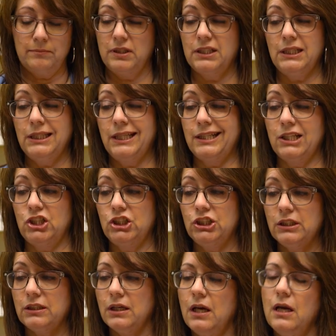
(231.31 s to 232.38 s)
gonna let it
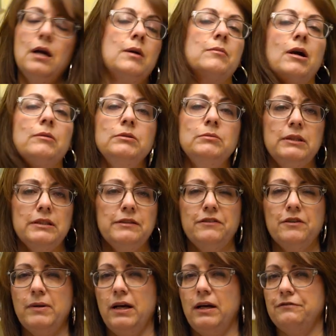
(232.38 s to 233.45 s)
cook probably for
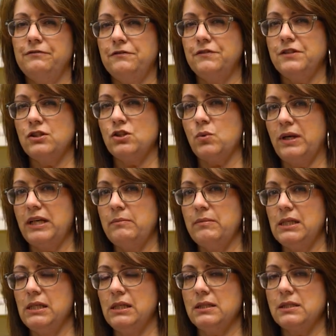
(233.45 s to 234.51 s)
about 15-20
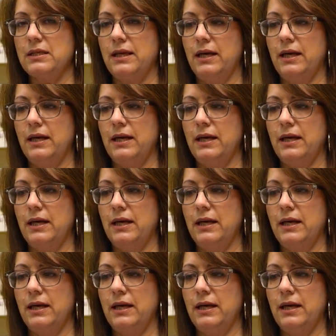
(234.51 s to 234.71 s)
minutes,